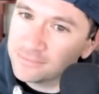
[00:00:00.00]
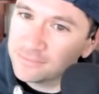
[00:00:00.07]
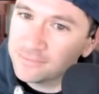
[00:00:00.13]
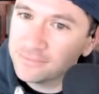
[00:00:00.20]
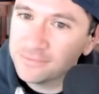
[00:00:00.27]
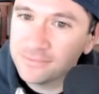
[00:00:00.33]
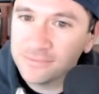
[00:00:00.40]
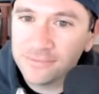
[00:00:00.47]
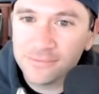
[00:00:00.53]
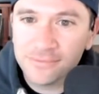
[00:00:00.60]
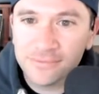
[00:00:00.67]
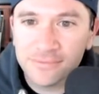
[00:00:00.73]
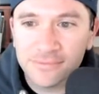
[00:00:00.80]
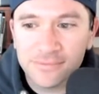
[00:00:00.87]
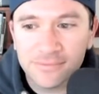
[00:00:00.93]

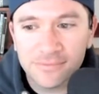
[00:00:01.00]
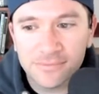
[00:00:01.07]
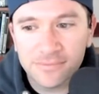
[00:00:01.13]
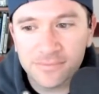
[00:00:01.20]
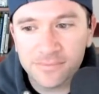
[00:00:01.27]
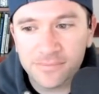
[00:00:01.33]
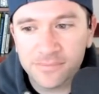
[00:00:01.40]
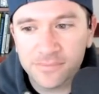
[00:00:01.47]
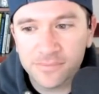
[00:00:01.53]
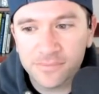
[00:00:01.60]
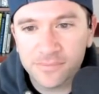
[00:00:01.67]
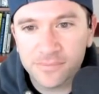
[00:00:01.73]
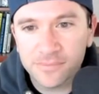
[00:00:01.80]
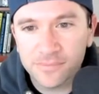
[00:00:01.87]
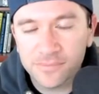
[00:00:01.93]

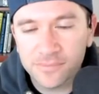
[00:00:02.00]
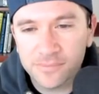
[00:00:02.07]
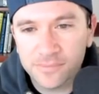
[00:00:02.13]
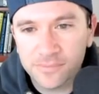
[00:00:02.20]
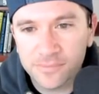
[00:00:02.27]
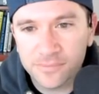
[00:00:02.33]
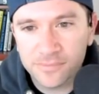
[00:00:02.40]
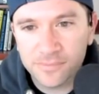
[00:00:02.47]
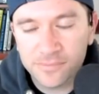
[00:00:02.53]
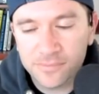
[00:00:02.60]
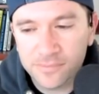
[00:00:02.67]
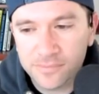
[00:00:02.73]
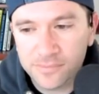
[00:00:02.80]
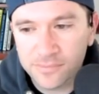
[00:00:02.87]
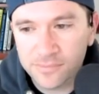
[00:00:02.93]

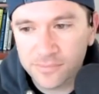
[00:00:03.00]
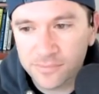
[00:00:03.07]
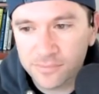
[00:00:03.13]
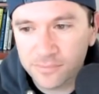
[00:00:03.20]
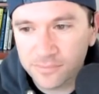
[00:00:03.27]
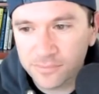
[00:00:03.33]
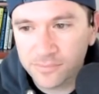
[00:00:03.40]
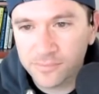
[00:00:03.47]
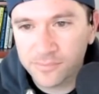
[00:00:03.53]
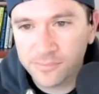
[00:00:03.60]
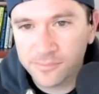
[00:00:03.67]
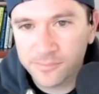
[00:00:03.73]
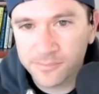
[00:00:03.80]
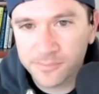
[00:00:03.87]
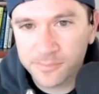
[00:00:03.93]

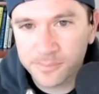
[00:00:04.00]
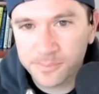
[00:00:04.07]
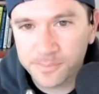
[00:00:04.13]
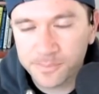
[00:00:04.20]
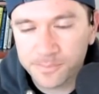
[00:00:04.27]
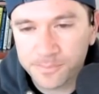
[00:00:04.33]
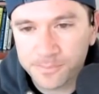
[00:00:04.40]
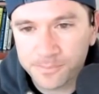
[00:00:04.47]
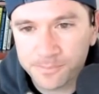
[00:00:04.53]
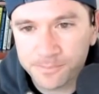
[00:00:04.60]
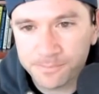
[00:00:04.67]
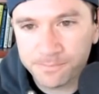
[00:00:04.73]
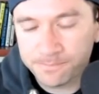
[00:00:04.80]
(not speaking)